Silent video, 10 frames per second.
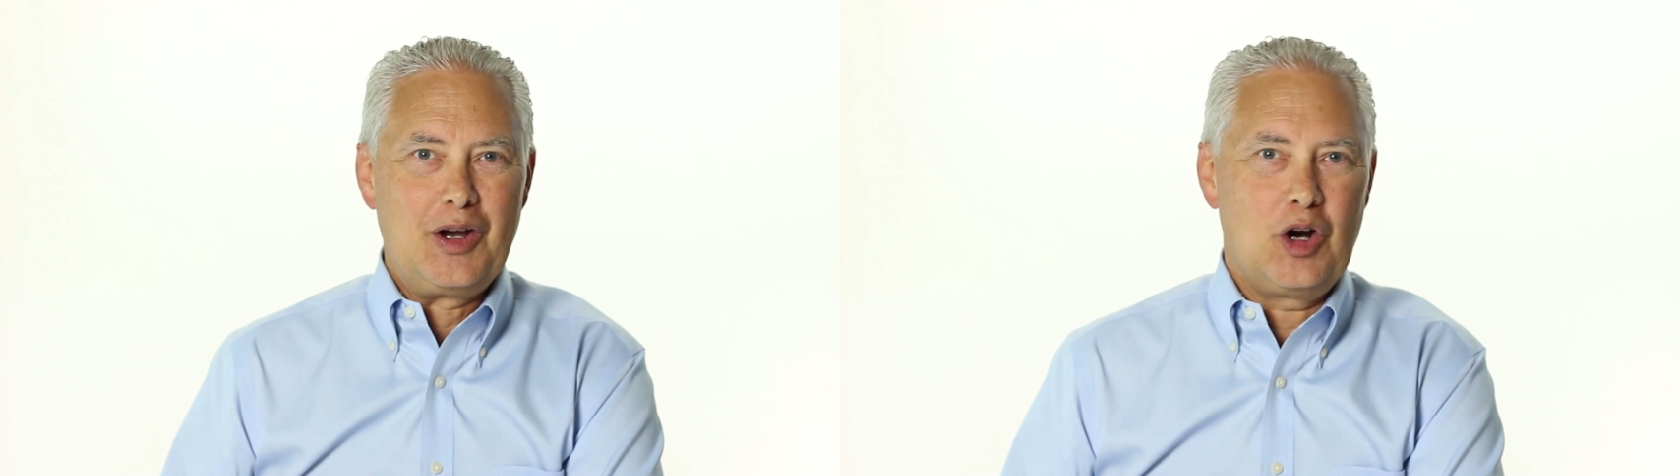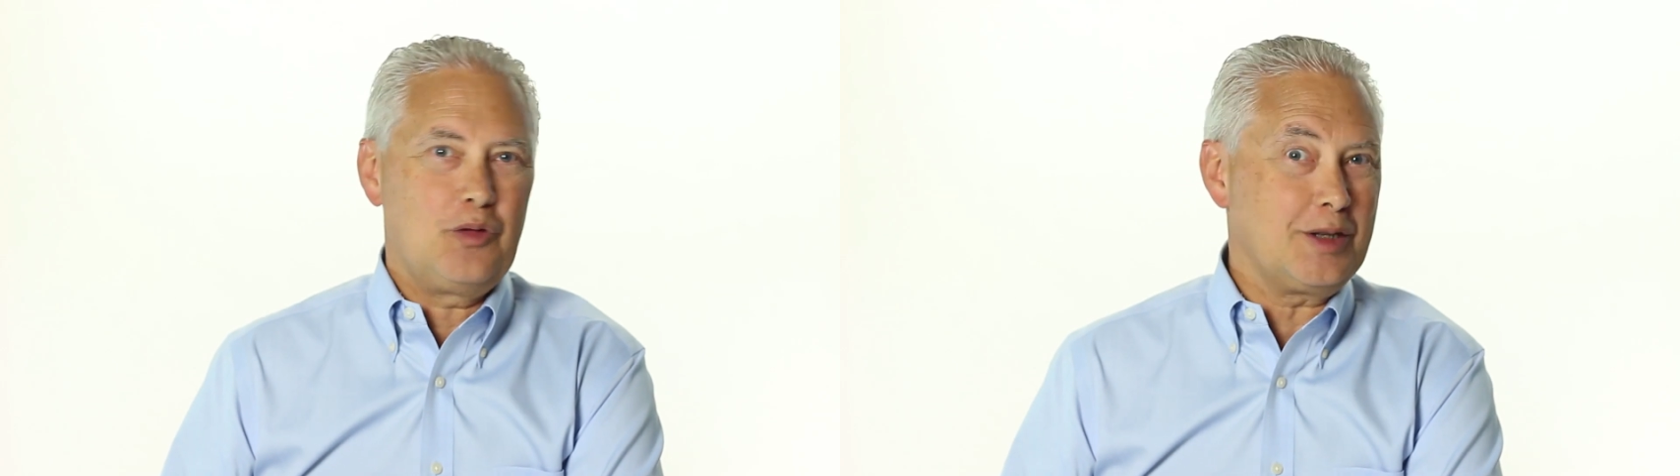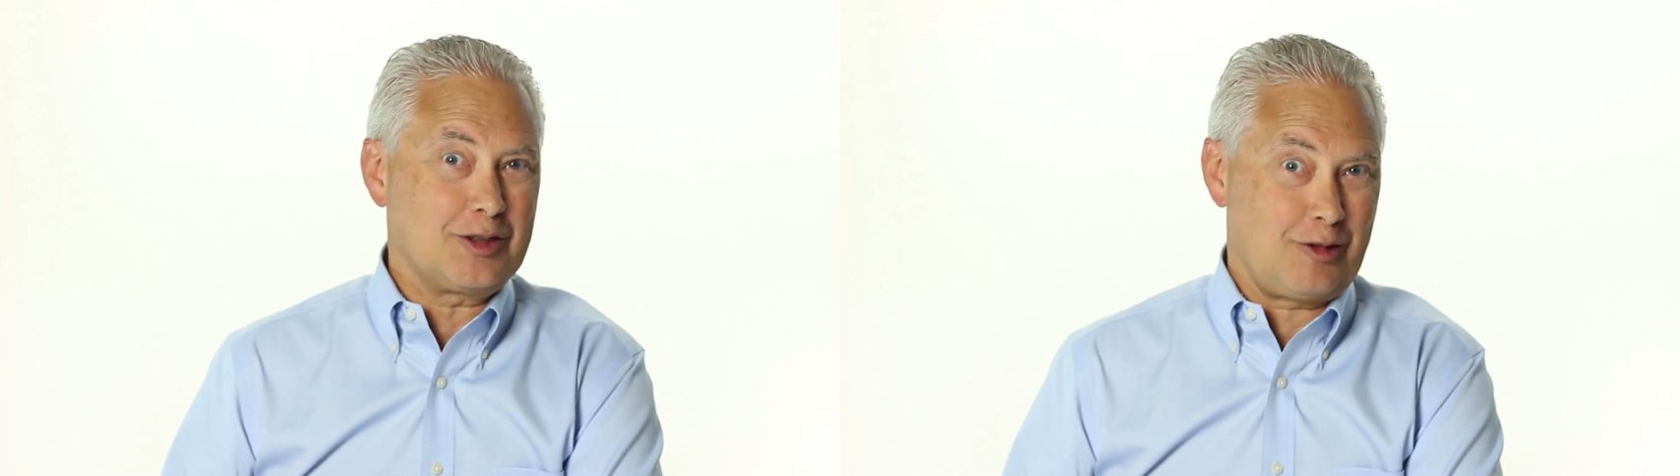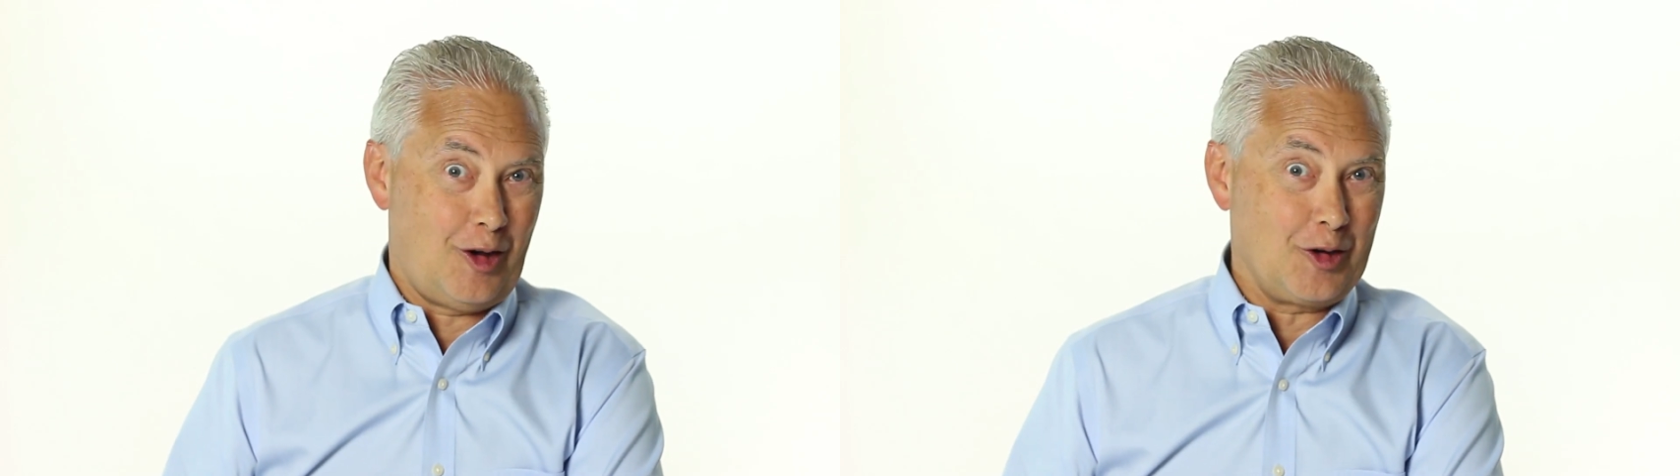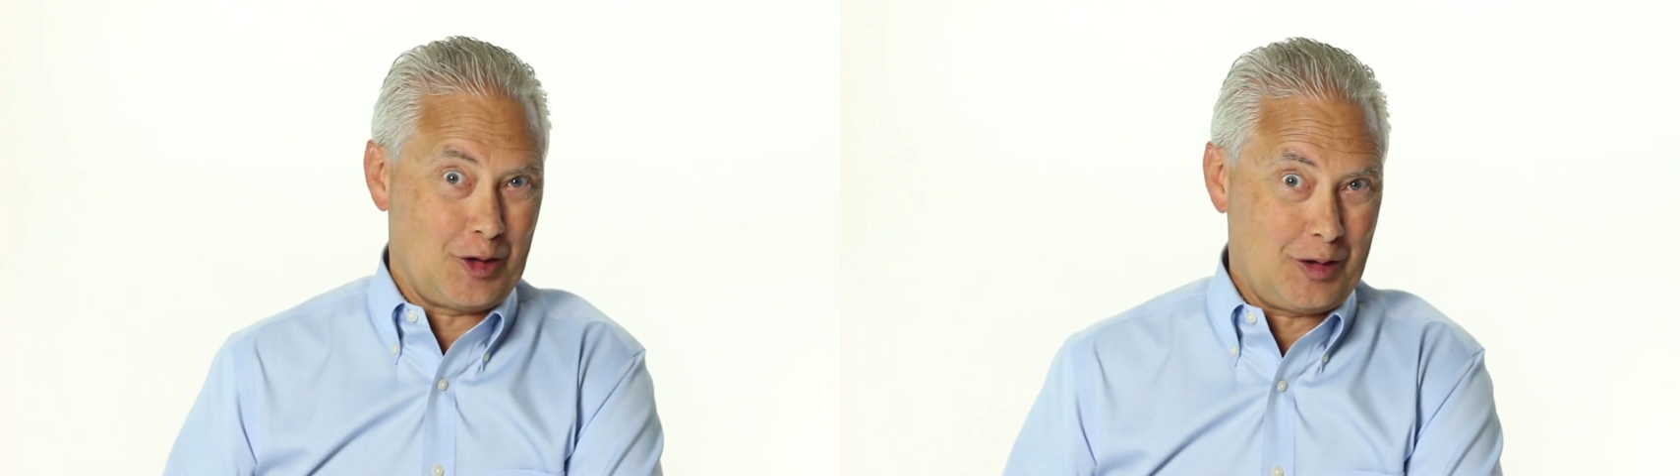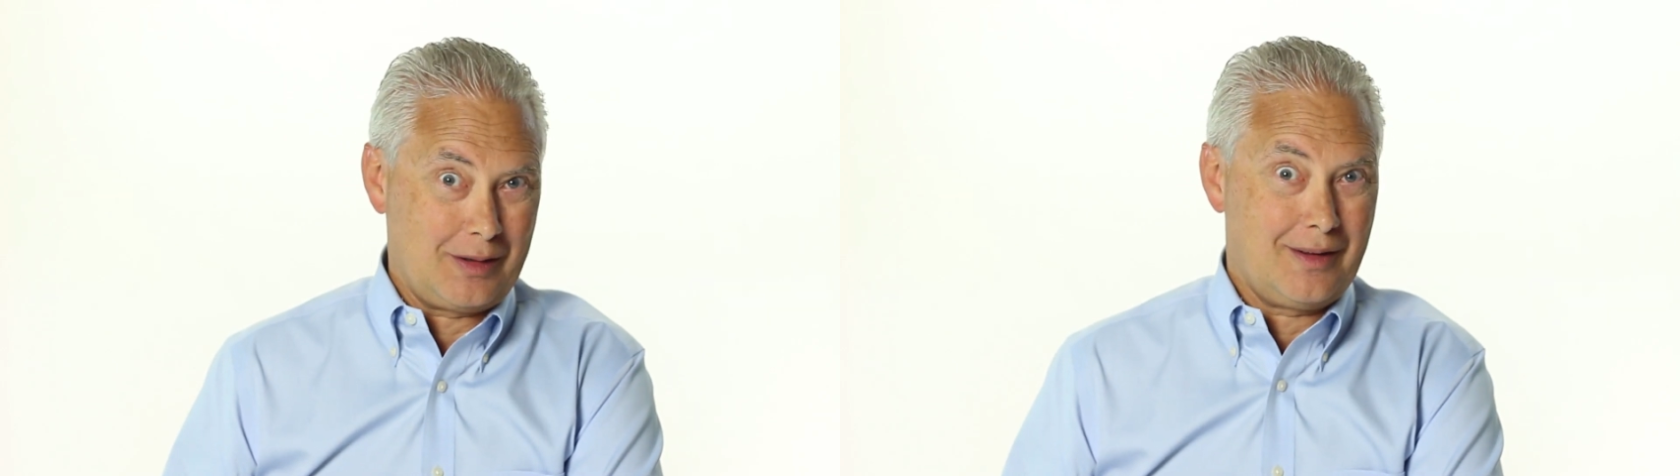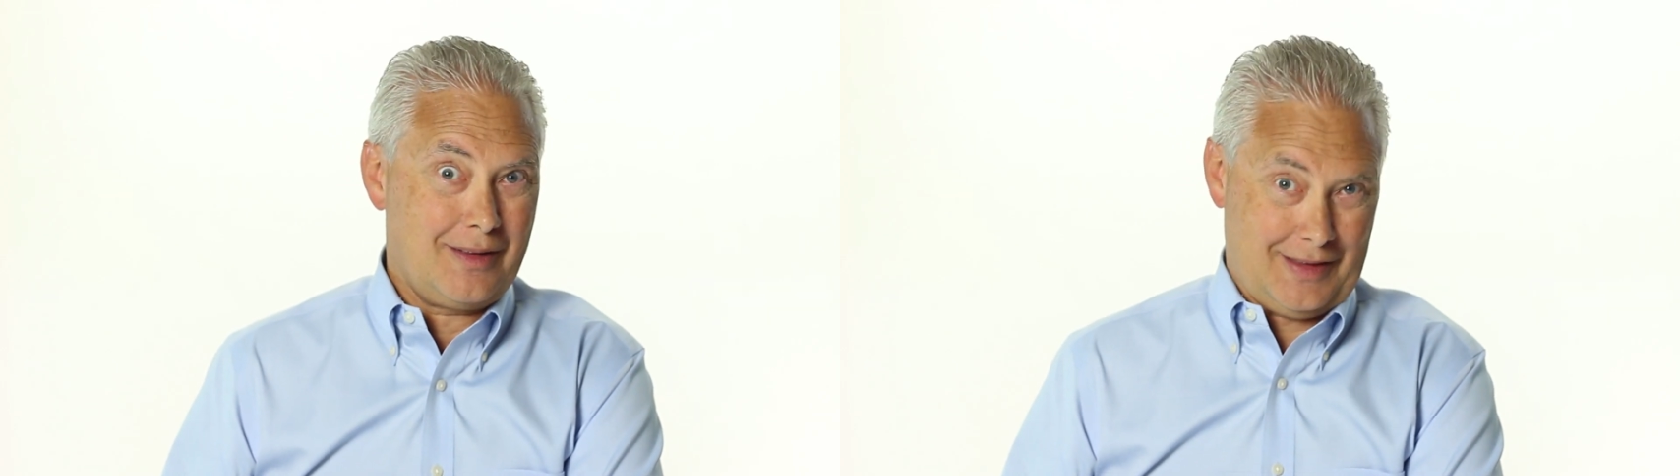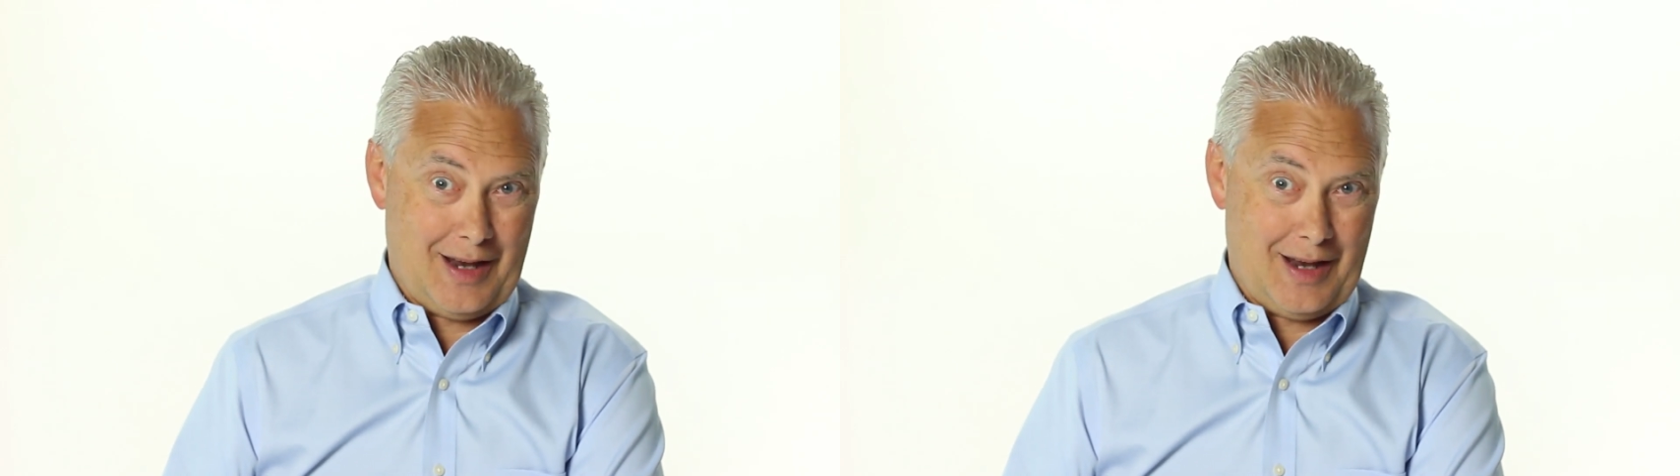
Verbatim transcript: Hopefully it's longer than